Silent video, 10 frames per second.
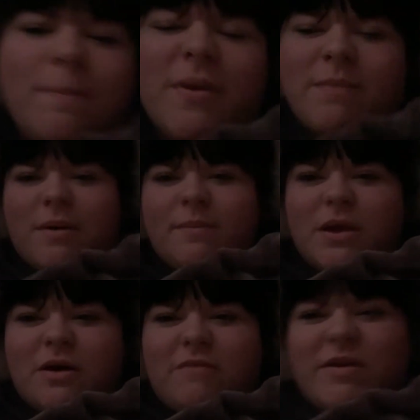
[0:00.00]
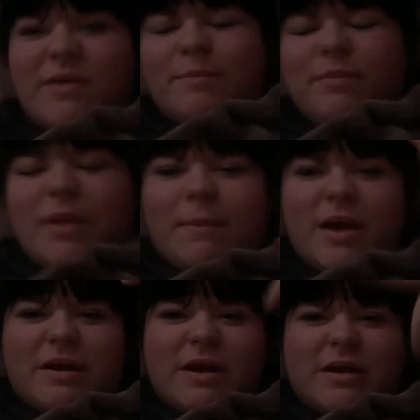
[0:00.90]
maybe I'll make coffee.
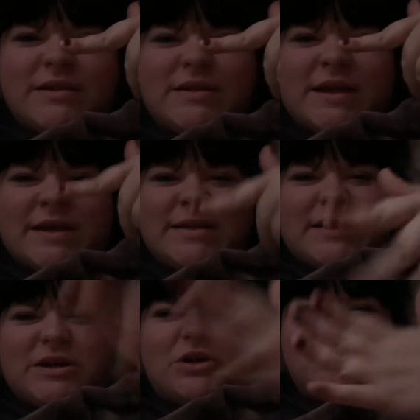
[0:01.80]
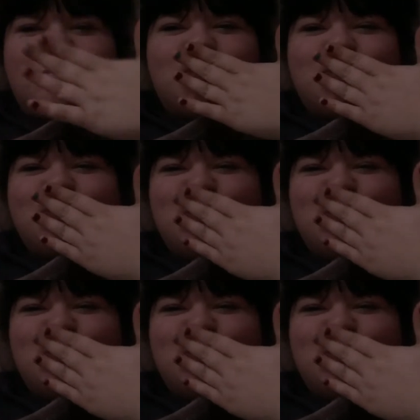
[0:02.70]
I'll see you guys later. So